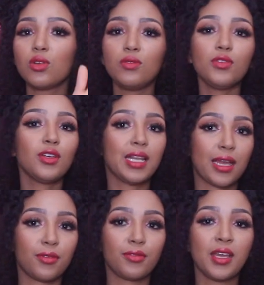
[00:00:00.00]
all over your
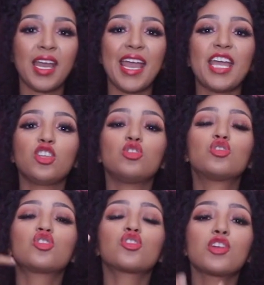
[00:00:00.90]
life and you
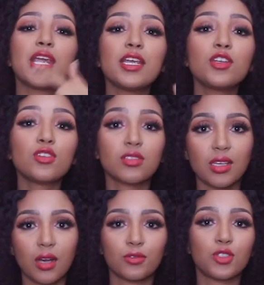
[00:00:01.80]
train
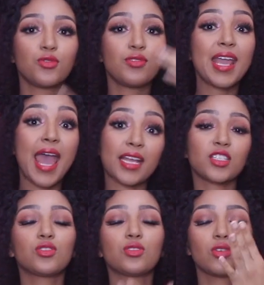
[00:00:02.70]
yourself to
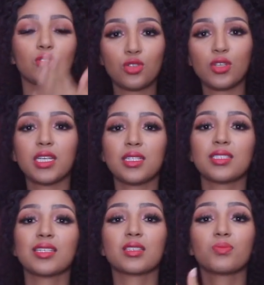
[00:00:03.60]
react to those
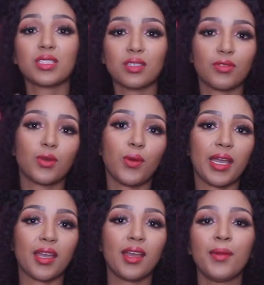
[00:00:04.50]
triggers in a specific
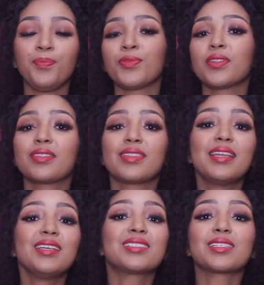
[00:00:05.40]
way
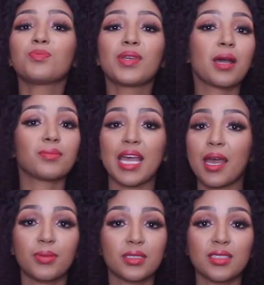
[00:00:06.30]
then it just becomes
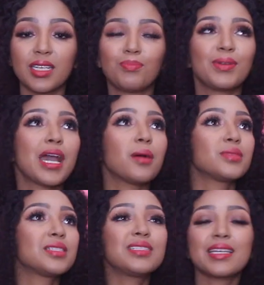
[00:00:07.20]
habit. It
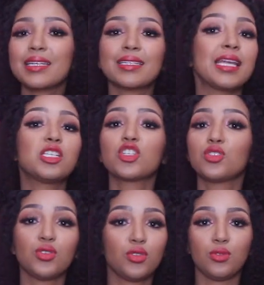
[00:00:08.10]
becomes second nature
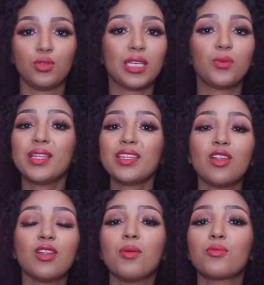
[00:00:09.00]
to you that when
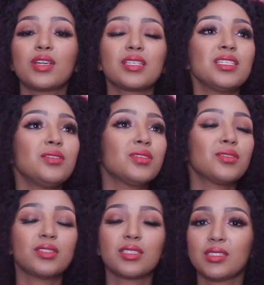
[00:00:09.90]
the alarm rings, even
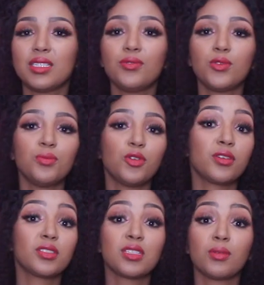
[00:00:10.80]
if it's in the TV room
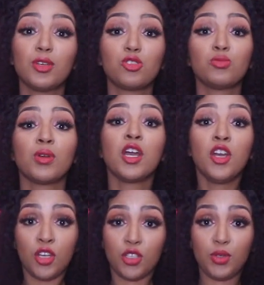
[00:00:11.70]
or it's in the bedroom,
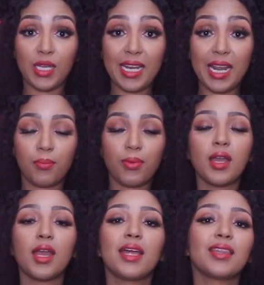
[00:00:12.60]
you get up.
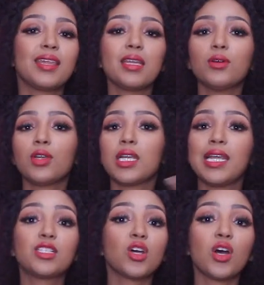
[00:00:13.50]
Then
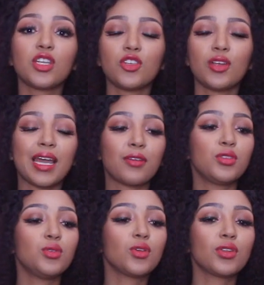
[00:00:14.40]
later on in your
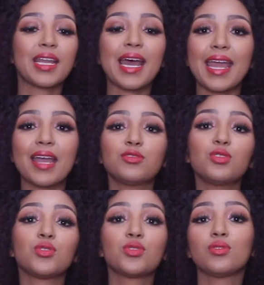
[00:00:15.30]
life, you know that I have
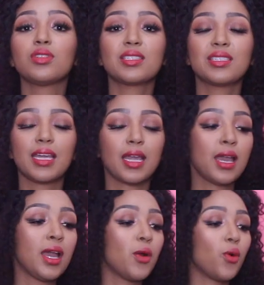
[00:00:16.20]
to do this thing.
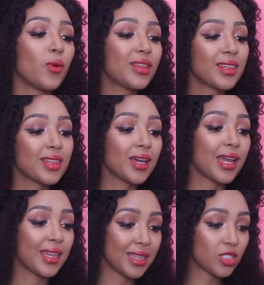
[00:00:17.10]
With
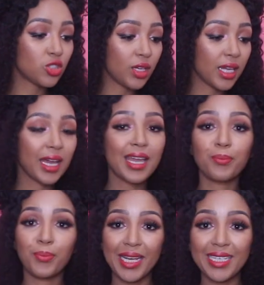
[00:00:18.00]
this trigger
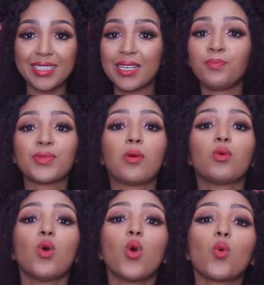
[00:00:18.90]
in place, I
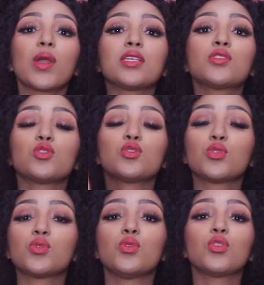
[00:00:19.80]
will always
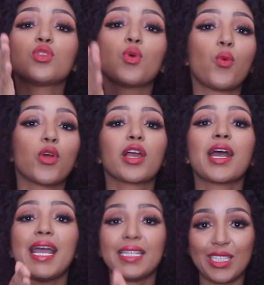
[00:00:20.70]
do the
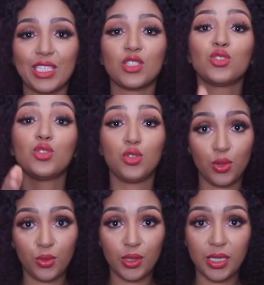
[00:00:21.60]
work I need to
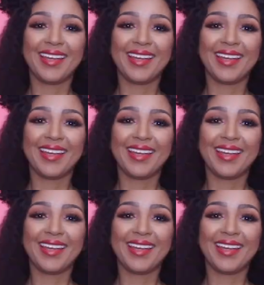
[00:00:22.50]
do.